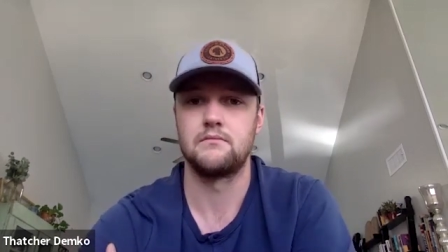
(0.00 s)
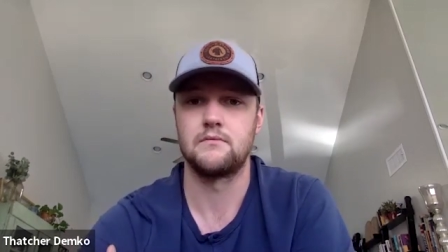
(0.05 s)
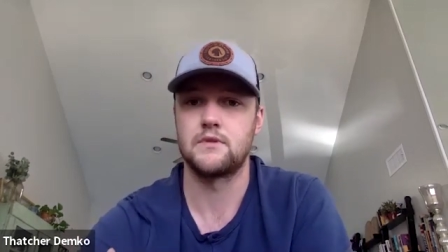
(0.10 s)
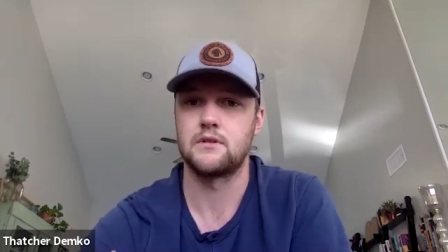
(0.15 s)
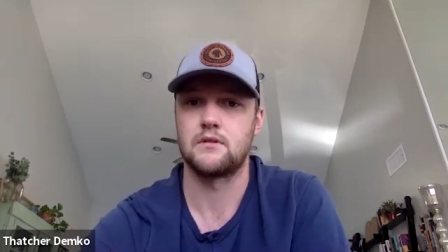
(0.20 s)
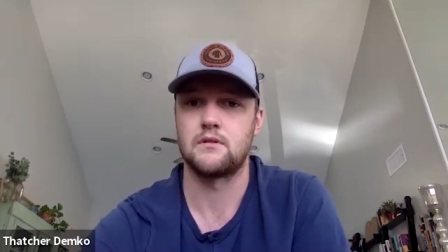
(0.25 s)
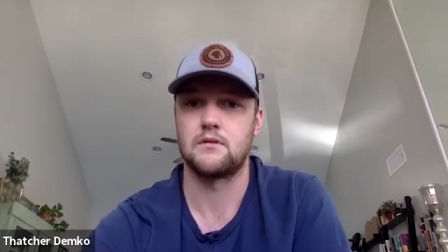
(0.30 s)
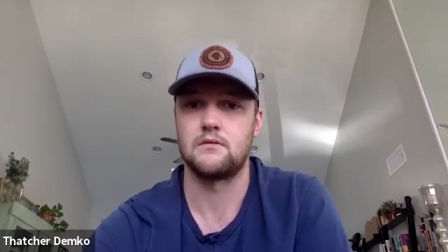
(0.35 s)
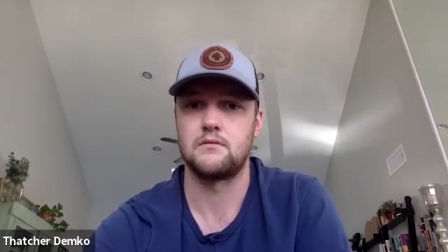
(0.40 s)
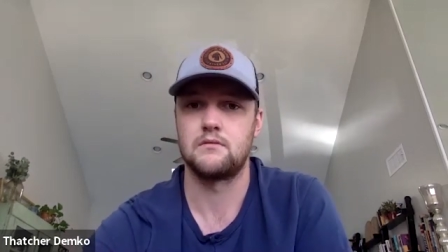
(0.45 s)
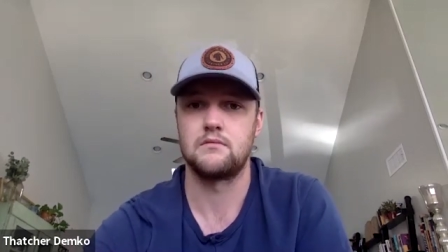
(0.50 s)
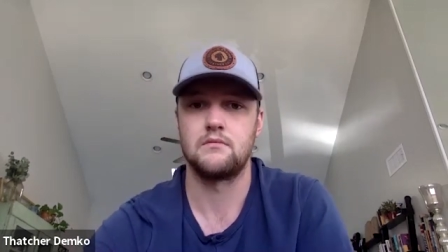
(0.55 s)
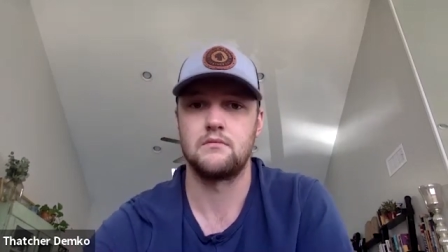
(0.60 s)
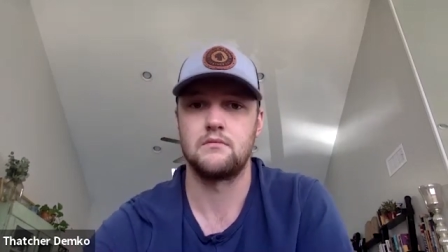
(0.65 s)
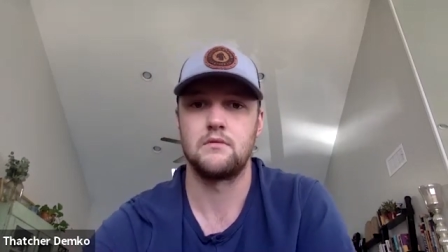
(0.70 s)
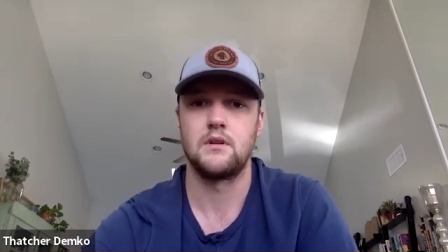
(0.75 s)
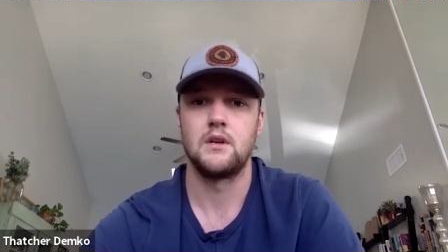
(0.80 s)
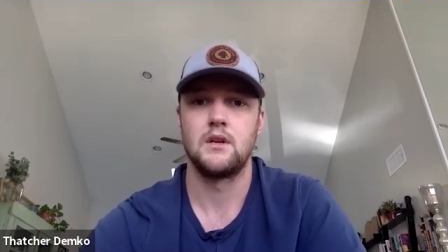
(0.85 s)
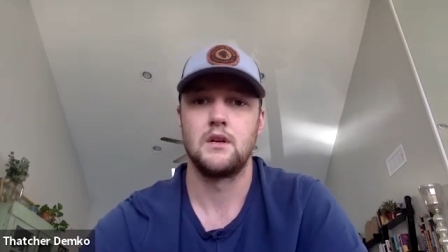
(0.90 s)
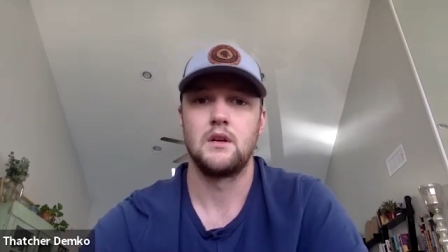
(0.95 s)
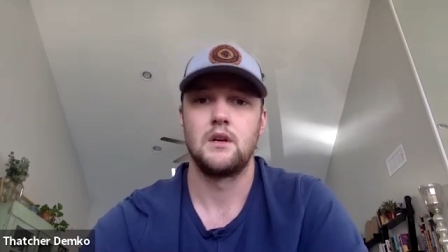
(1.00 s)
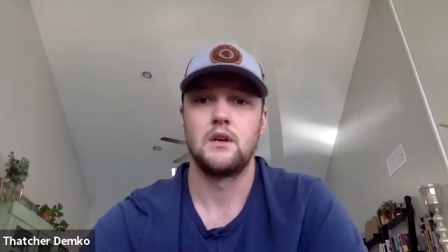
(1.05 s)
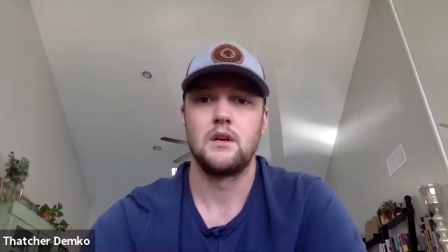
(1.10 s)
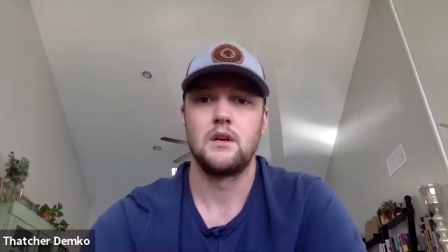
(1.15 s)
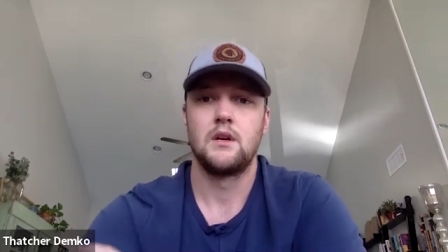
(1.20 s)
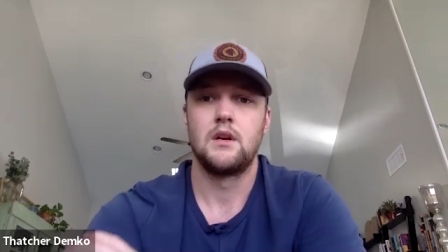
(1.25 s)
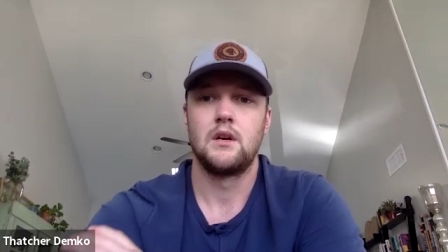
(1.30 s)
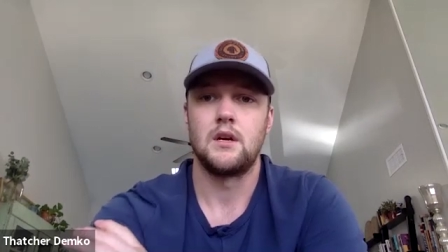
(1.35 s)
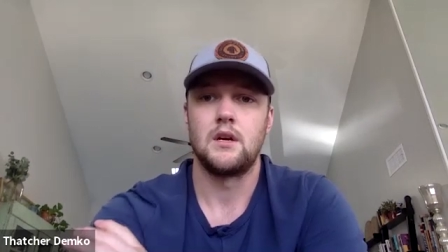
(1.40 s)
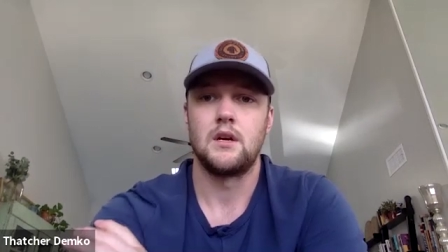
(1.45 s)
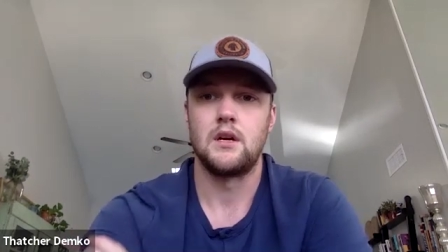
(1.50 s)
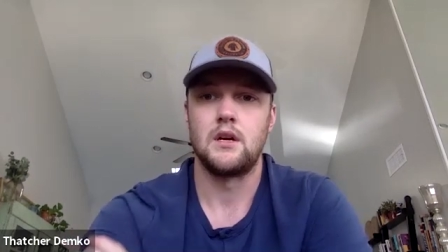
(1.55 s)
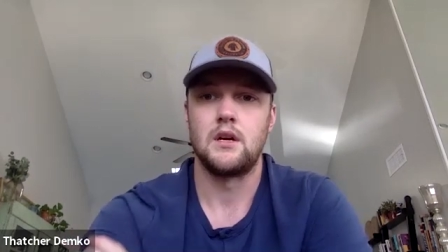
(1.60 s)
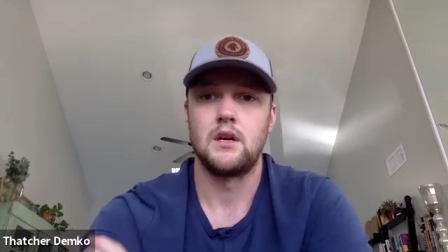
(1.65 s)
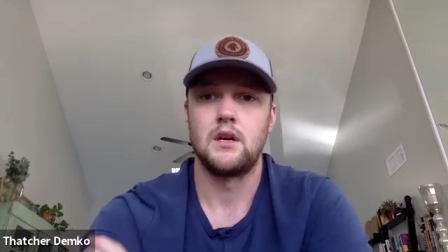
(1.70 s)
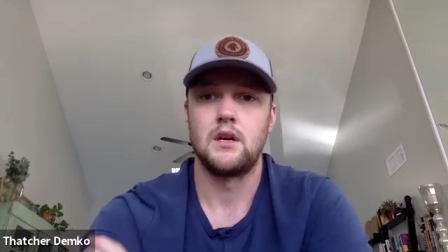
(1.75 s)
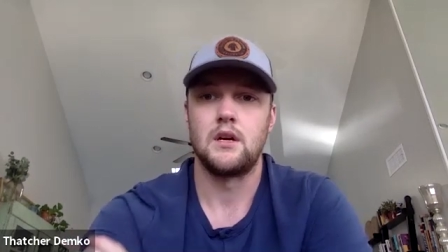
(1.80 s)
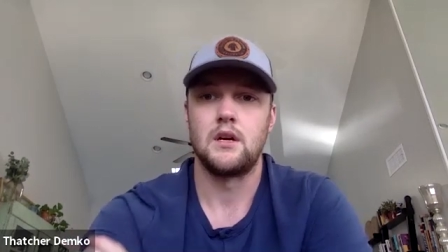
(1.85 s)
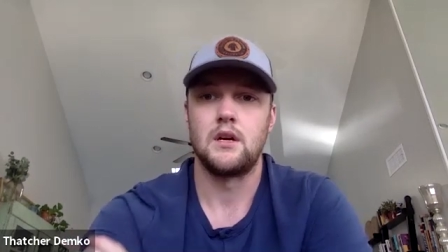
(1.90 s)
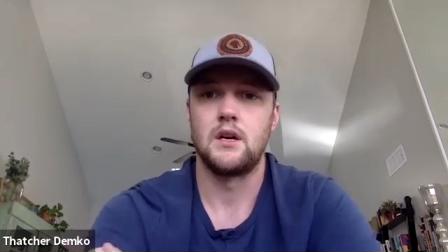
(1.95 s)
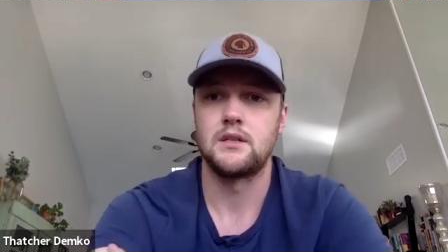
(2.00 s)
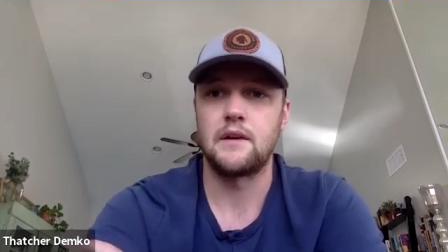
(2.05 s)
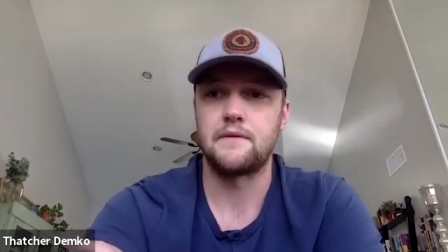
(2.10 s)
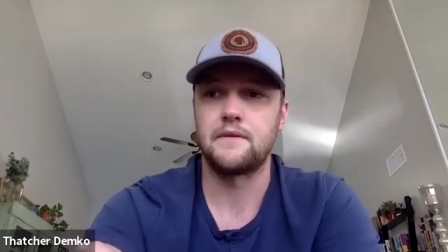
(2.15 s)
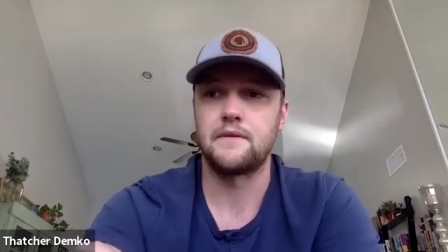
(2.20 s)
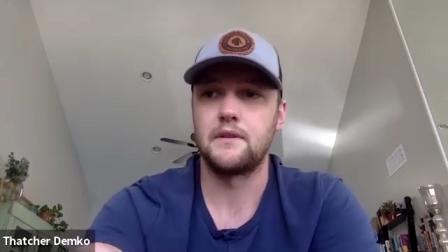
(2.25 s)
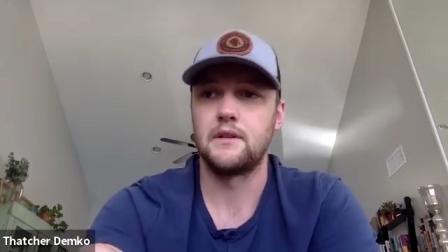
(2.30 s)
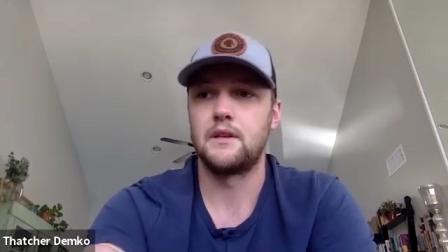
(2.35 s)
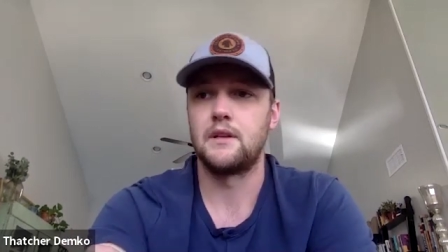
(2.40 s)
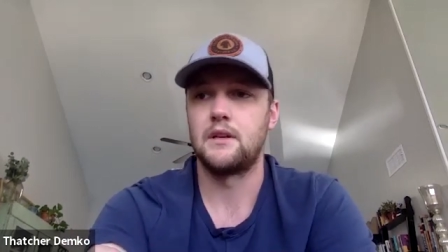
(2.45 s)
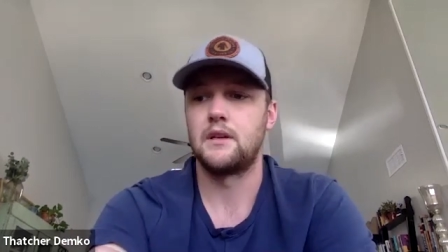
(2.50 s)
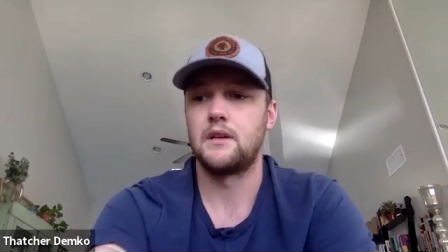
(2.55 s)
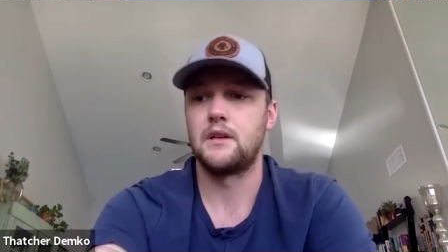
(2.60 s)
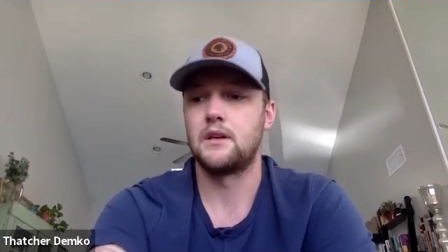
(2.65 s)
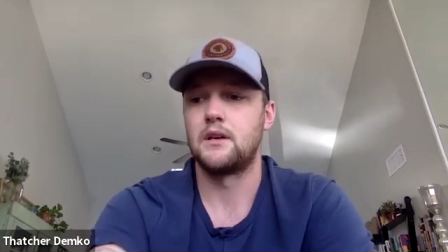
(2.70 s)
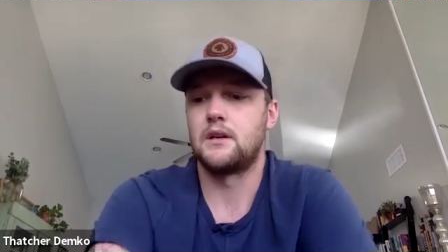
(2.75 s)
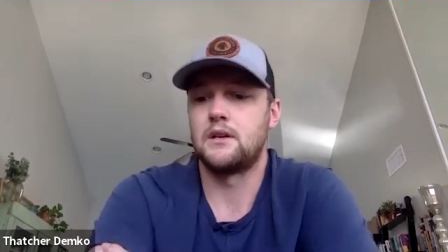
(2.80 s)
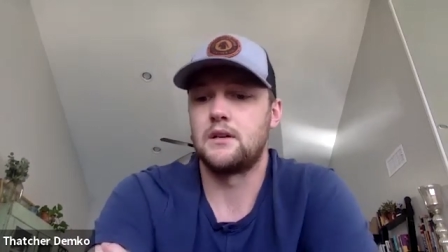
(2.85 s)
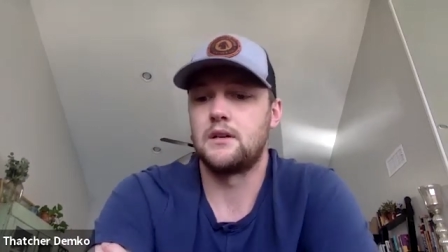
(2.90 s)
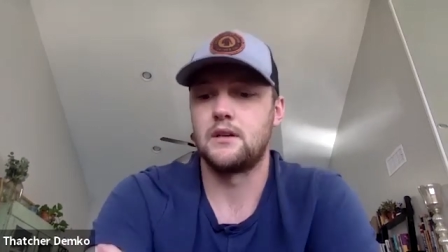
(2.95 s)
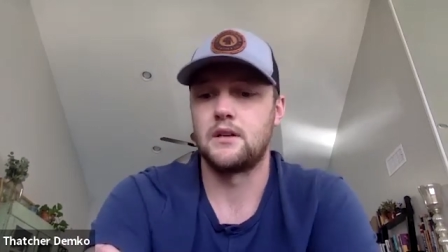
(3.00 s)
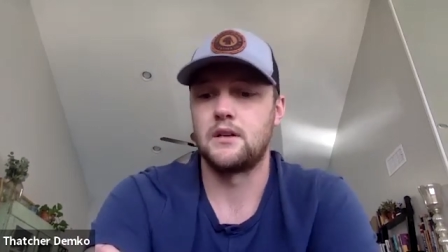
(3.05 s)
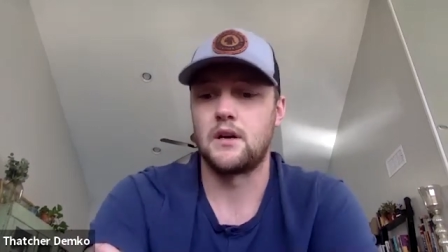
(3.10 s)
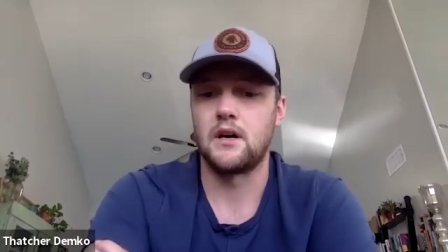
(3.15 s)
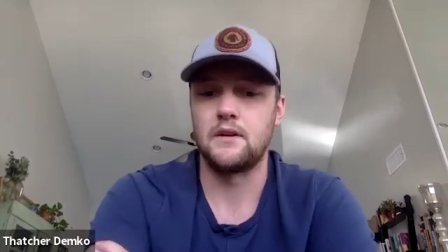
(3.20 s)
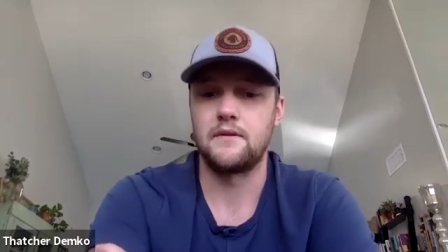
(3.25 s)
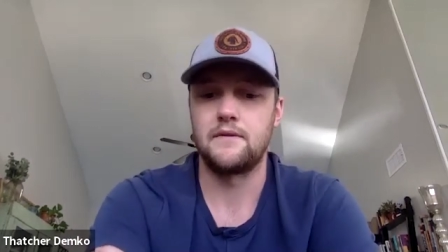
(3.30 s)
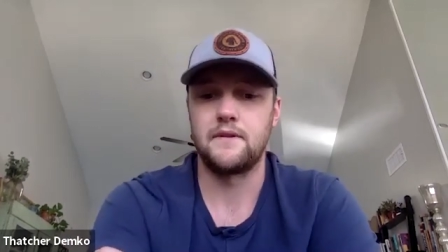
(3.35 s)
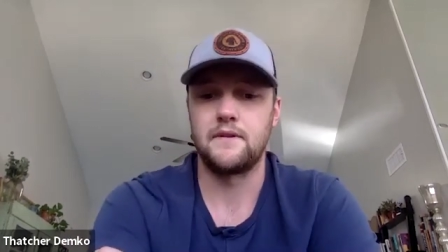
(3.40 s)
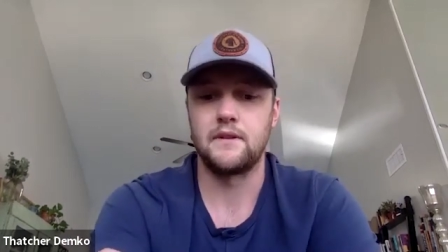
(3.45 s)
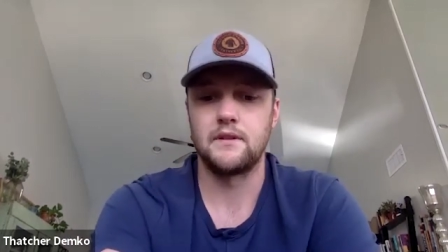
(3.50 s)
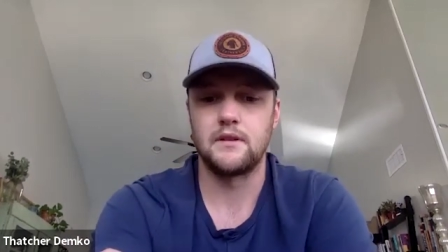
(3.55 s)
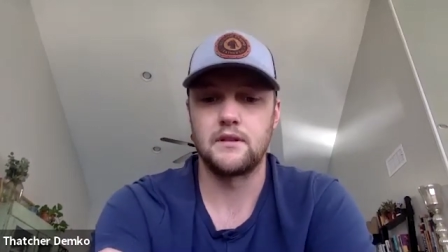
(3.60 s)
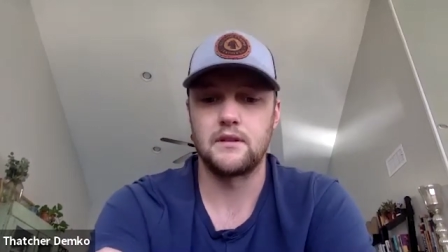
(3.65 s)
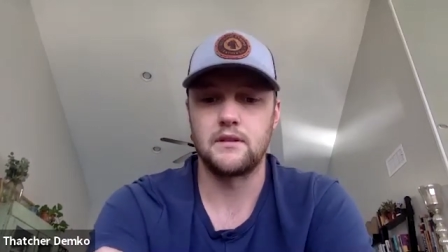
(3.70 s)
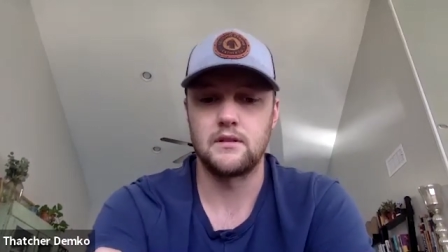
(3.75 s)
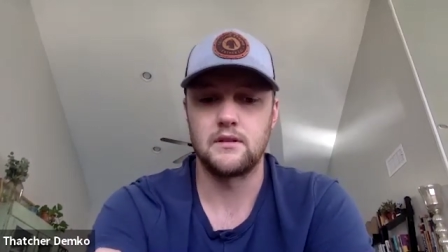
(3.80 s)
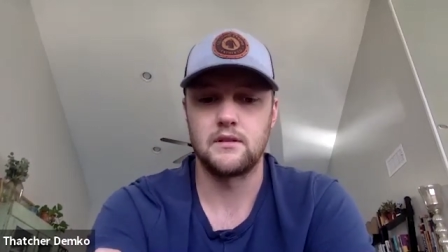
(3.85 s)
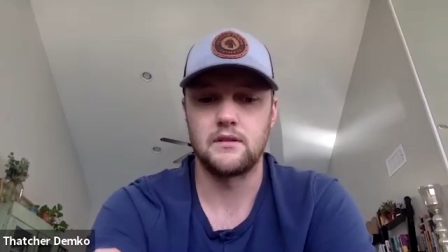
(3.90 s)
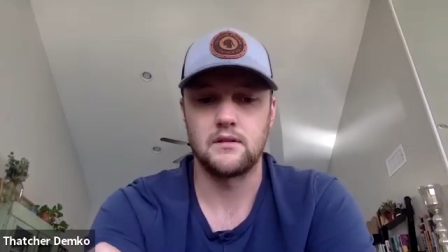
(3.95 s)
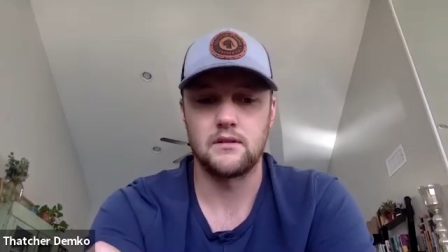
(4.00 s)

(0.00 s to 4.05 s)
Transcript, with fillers: So uh, it's definitely uh, an odd feeling,